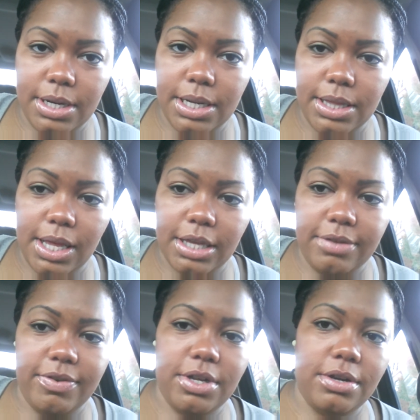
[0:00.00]
and like the
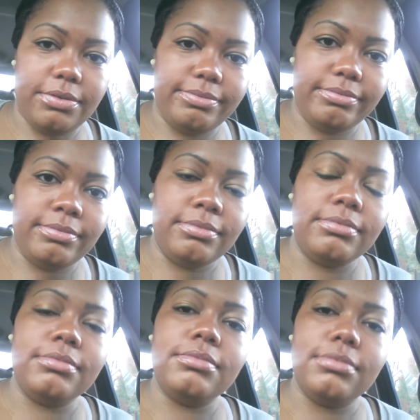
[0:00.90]
video.
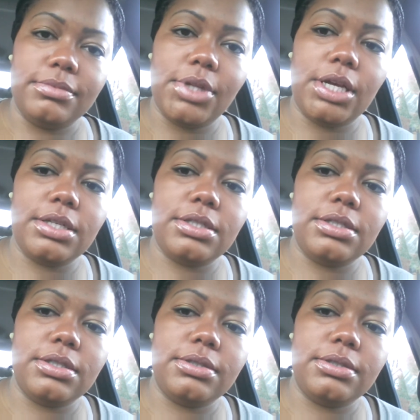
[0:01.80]
Thanks.